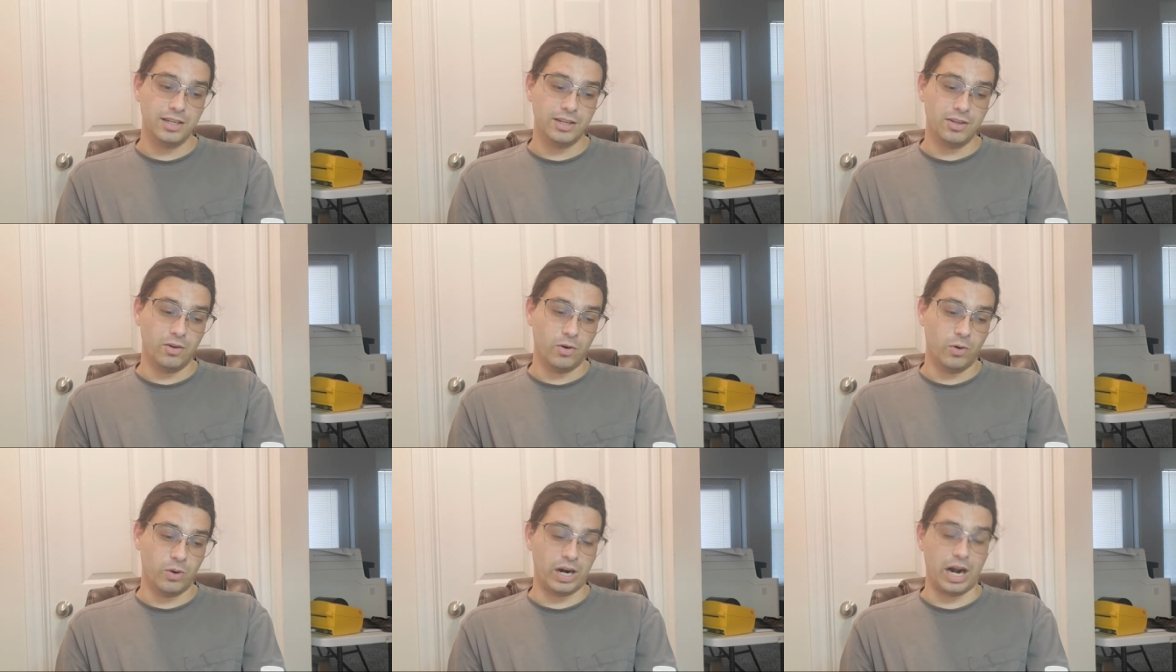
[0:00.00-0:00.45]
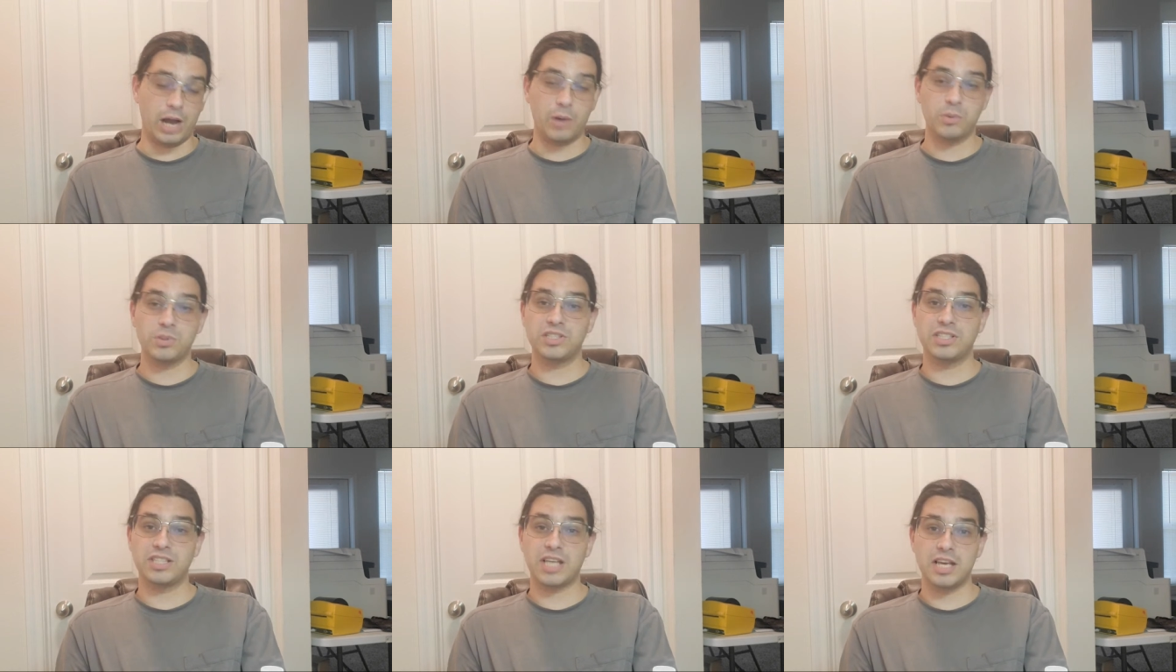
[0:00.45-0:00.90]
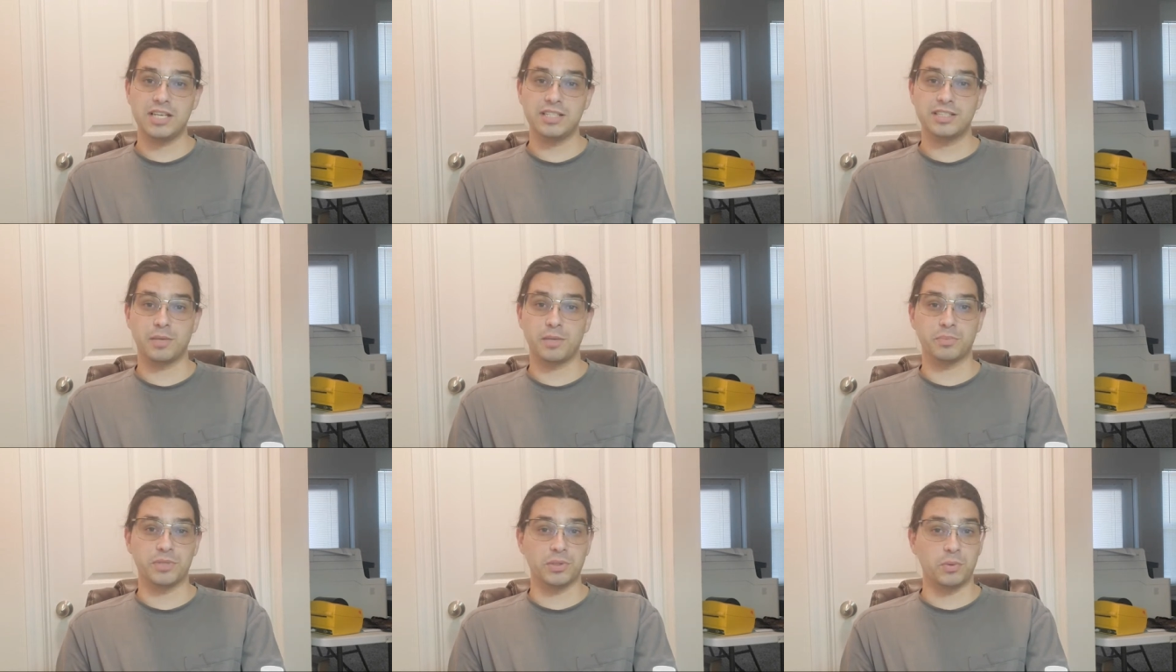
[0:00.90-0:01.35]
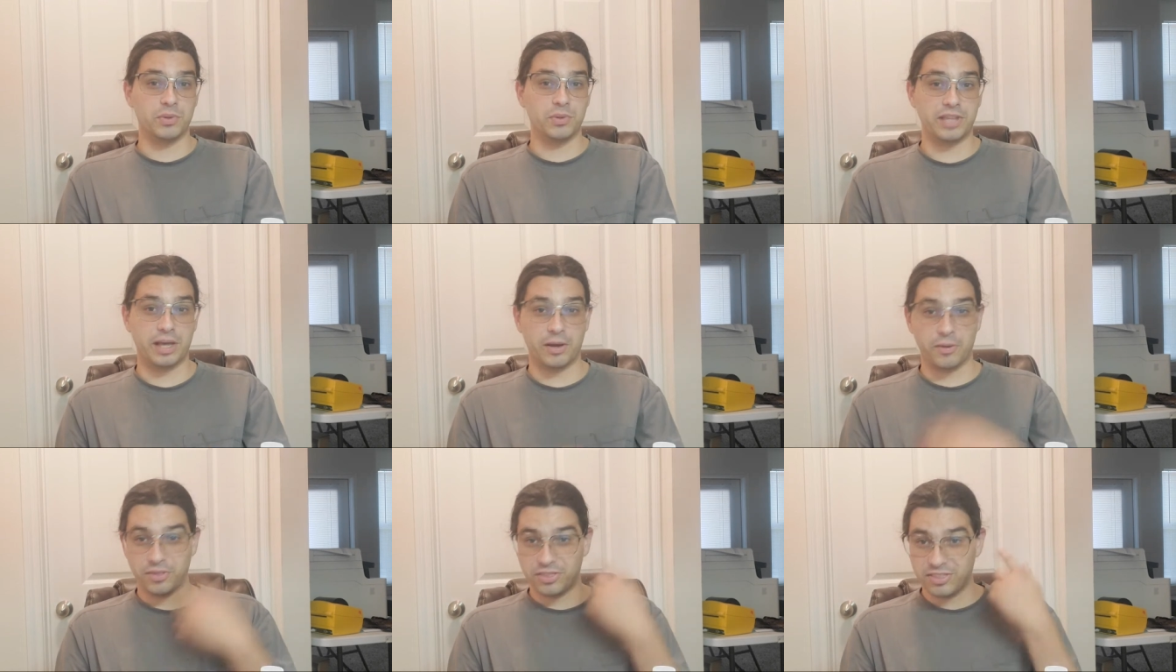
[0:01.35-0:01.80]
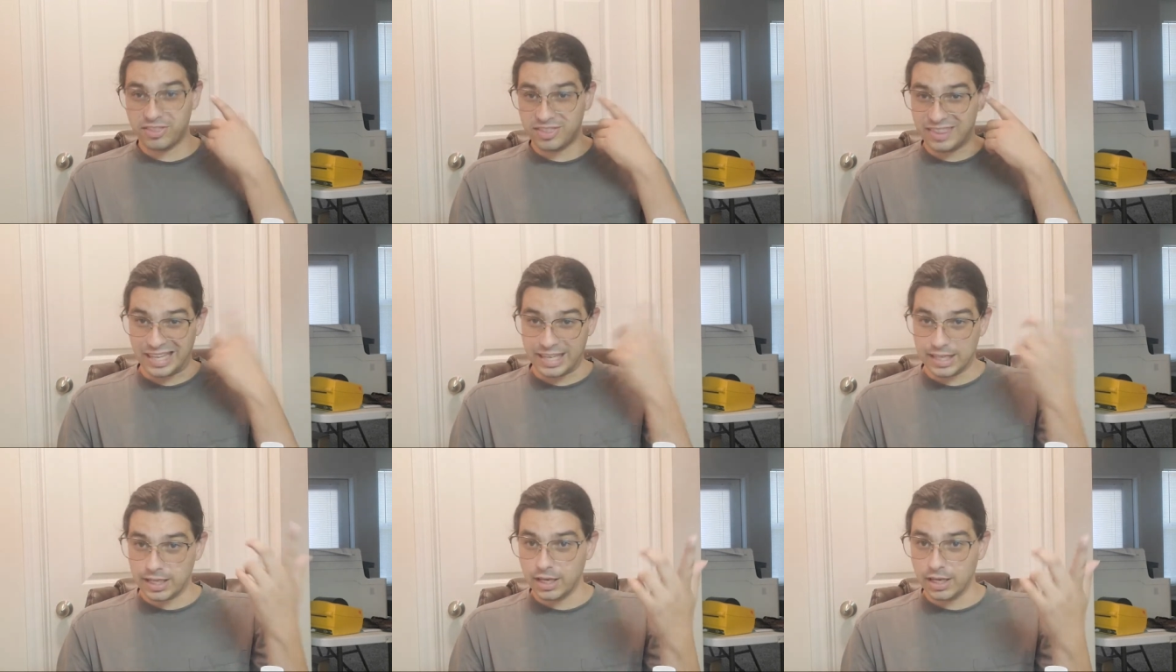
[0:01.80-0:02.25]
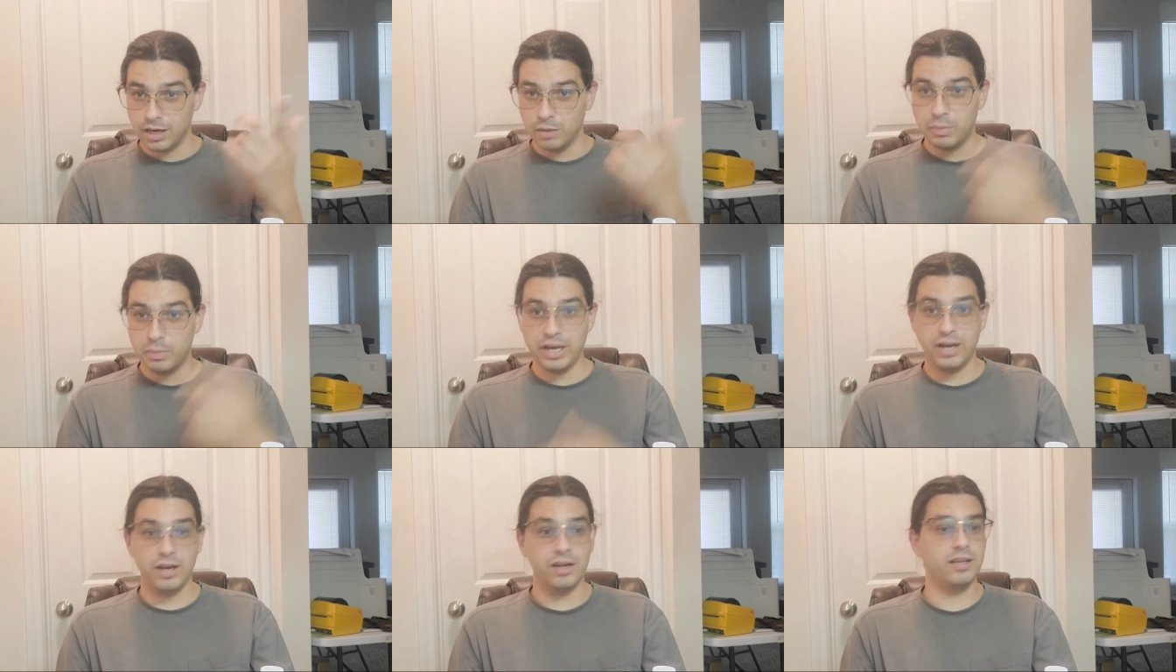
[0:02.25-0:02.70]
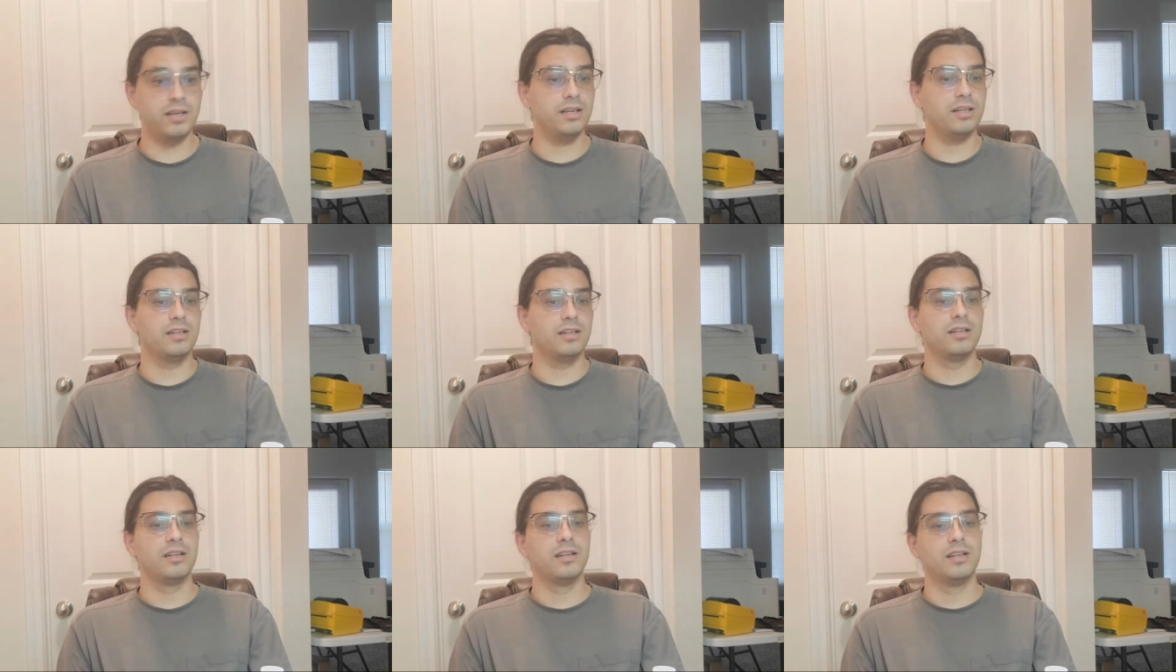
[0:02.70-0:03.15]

or I would say something without thinking about it.